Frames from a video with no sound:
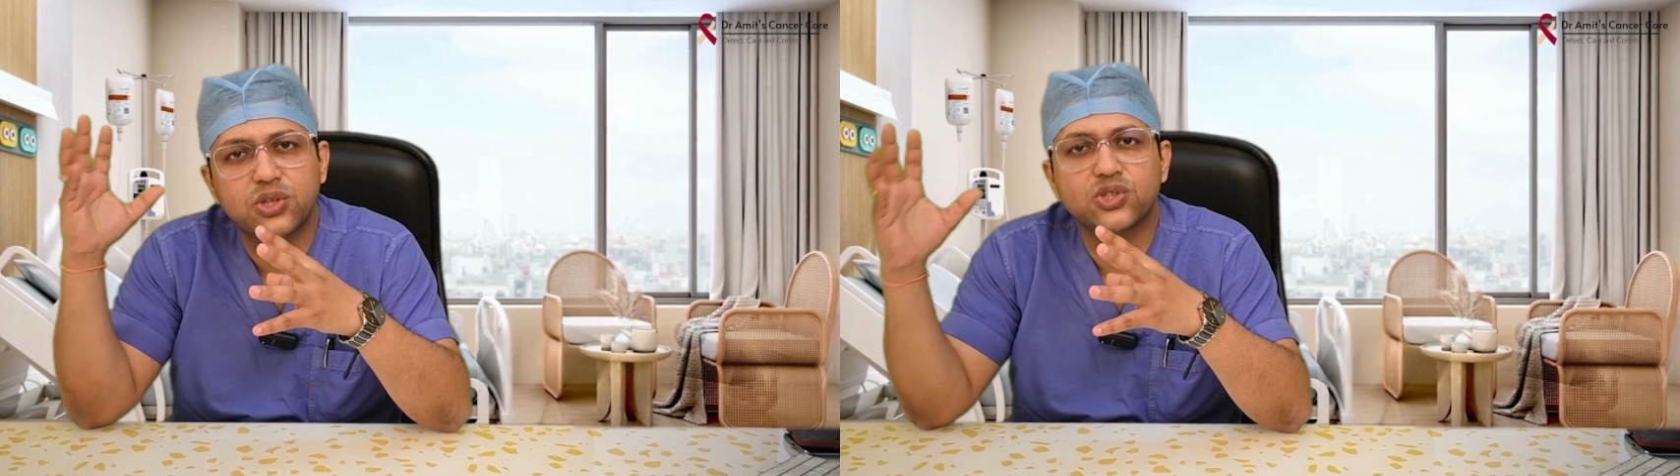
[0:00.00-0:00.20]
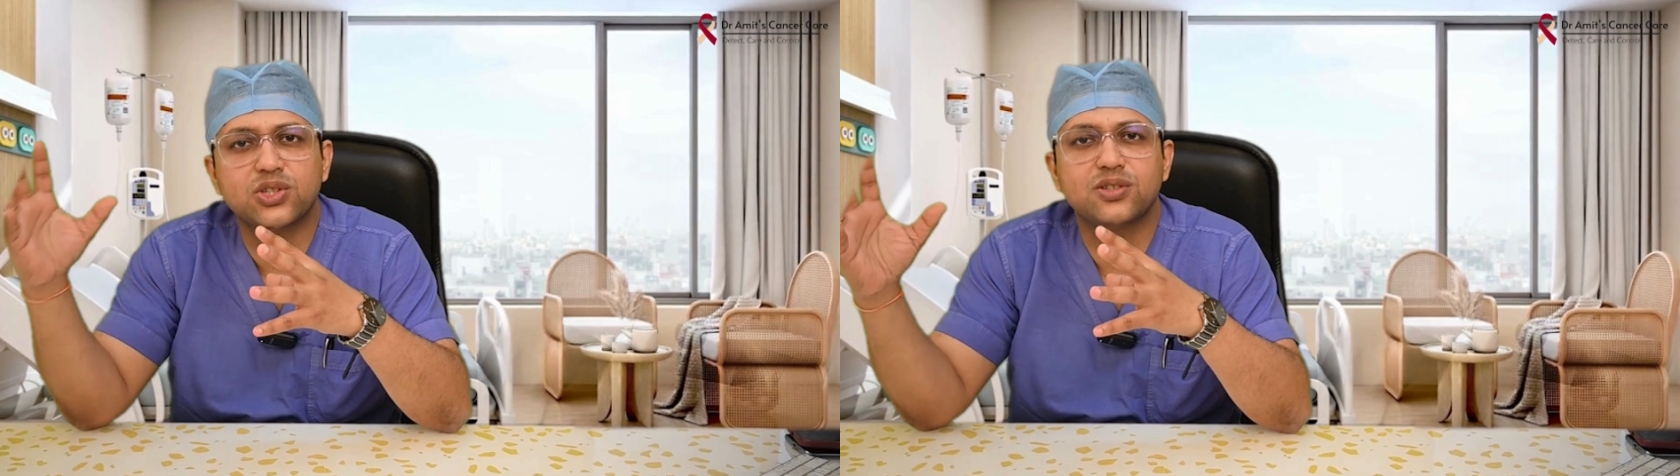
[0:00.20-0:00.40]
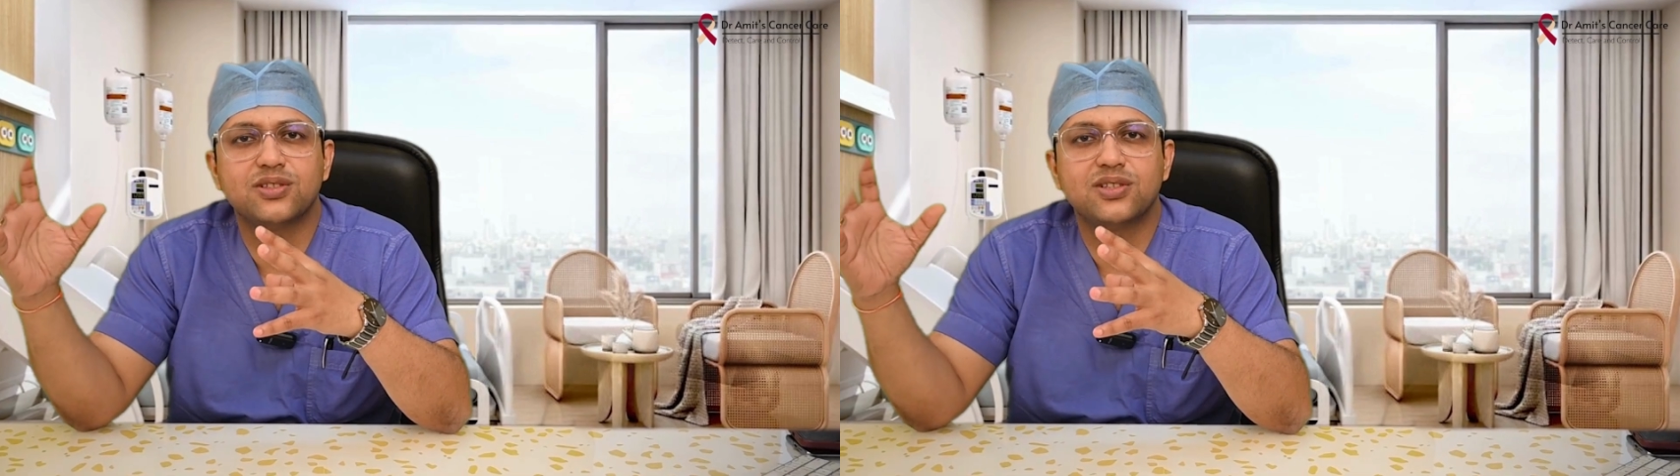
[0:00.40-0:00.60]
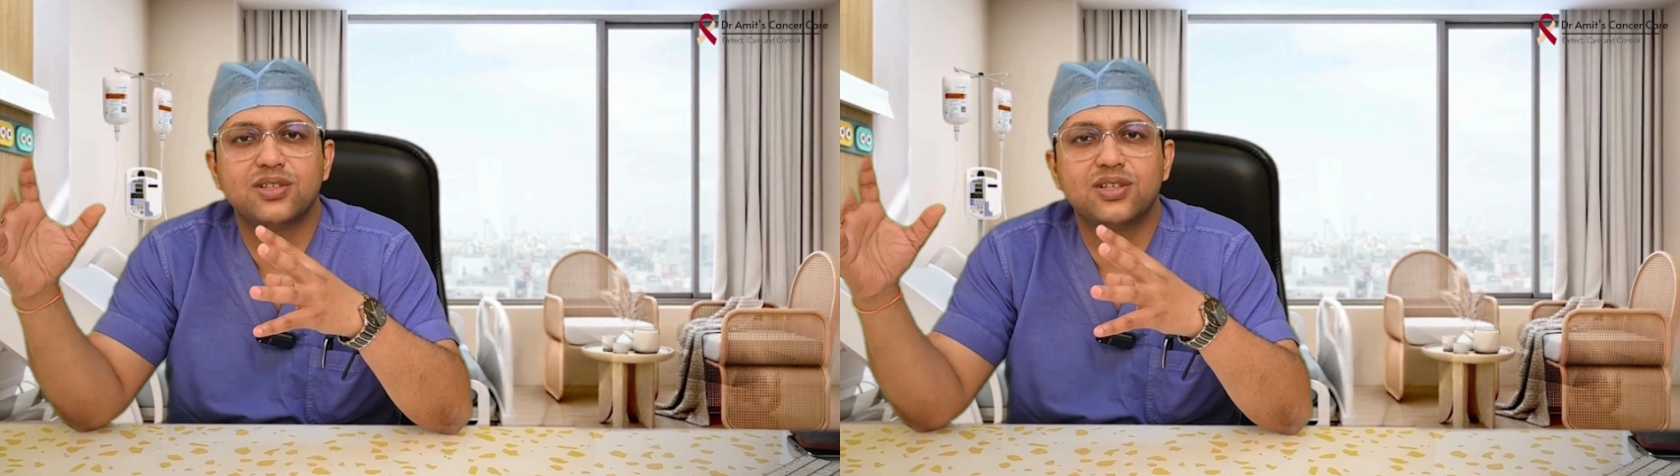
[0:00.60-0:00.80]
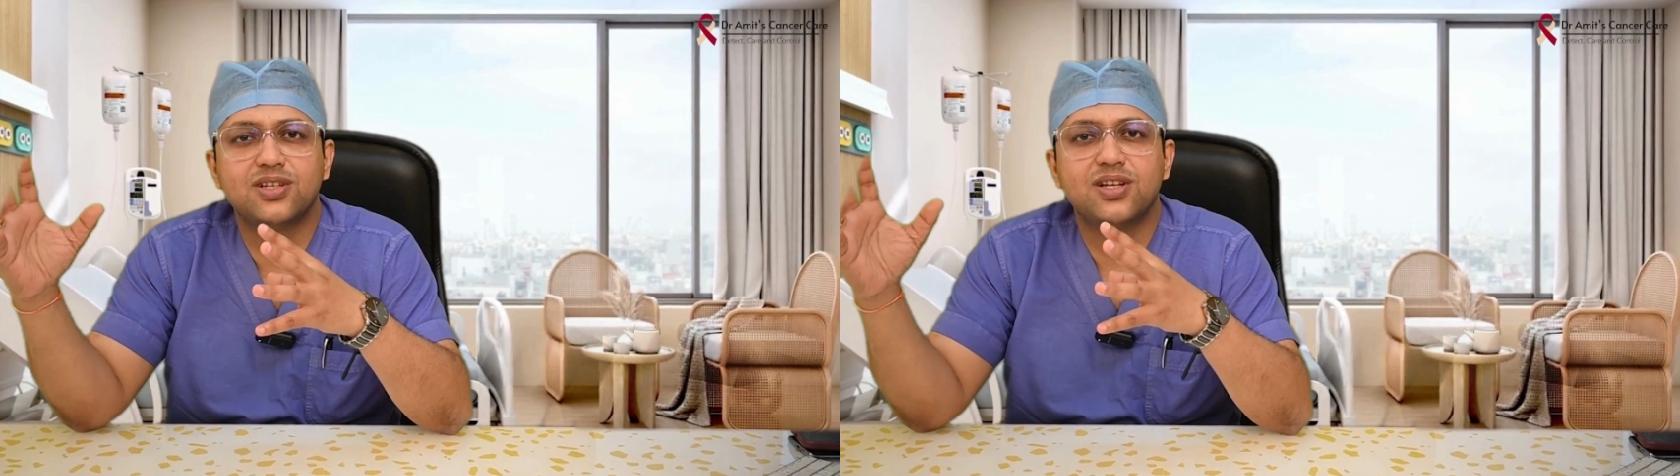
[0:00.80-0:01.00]
duration.
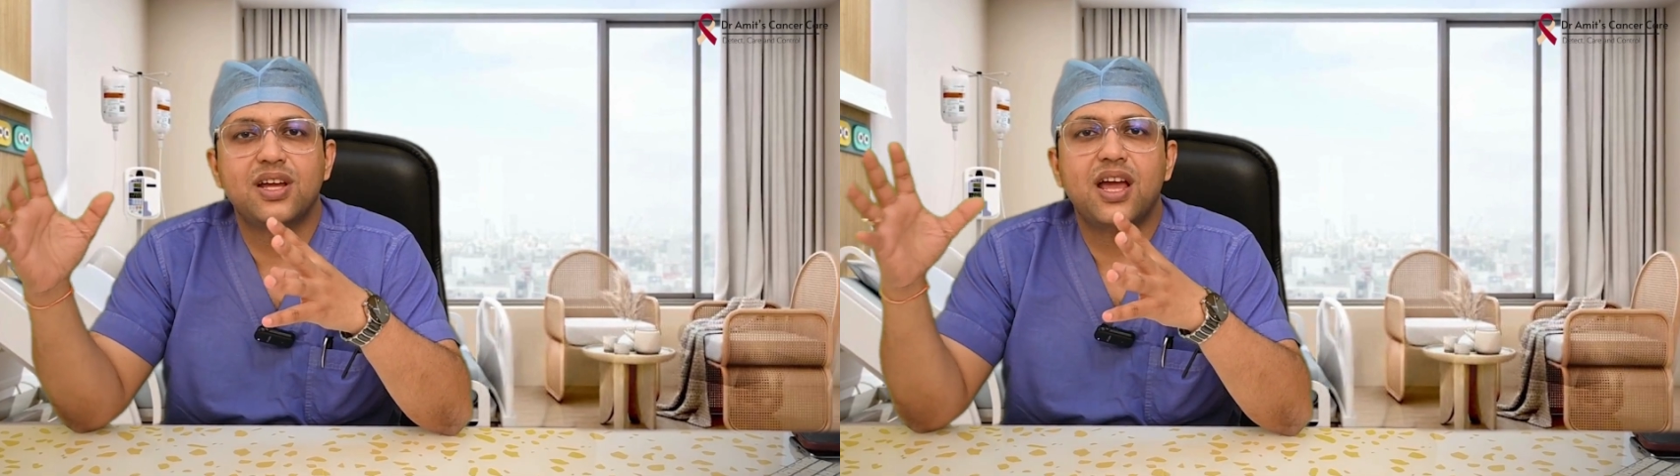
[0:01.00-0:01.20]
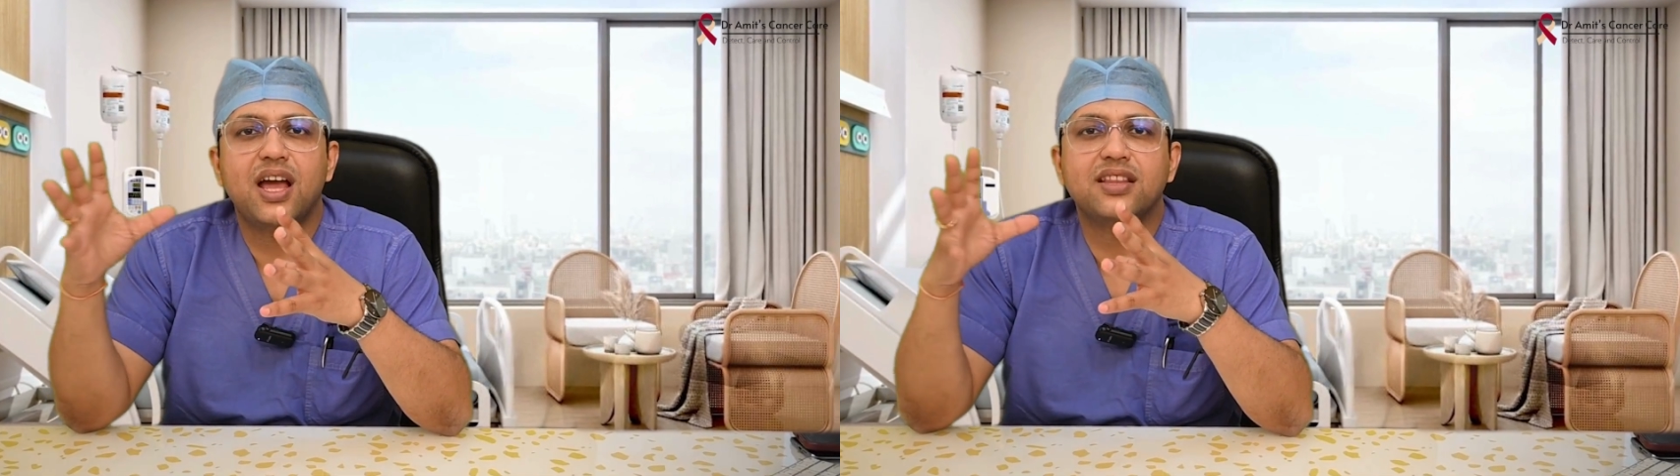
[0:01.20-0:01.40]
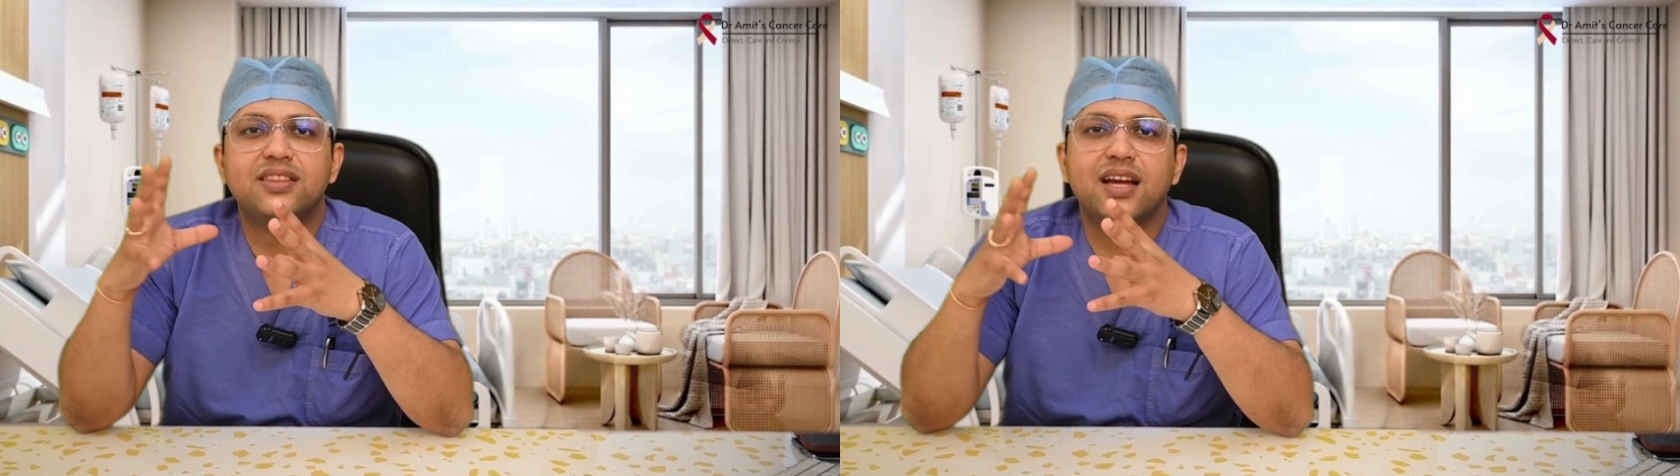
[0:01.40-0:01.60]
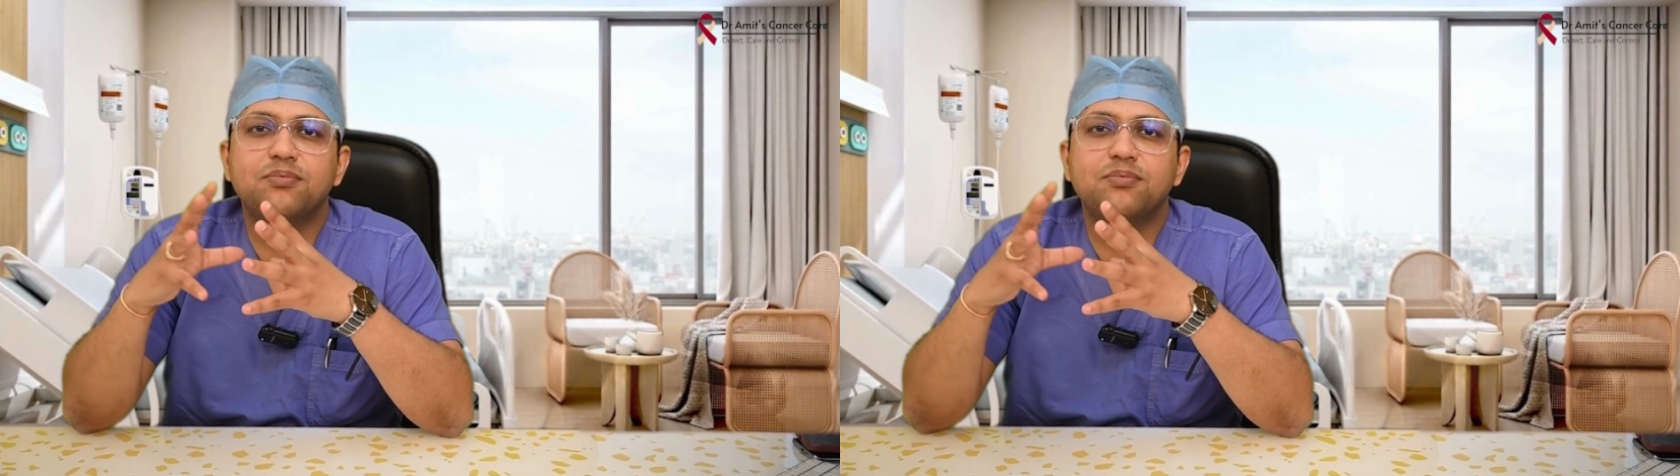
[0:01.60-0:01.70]
And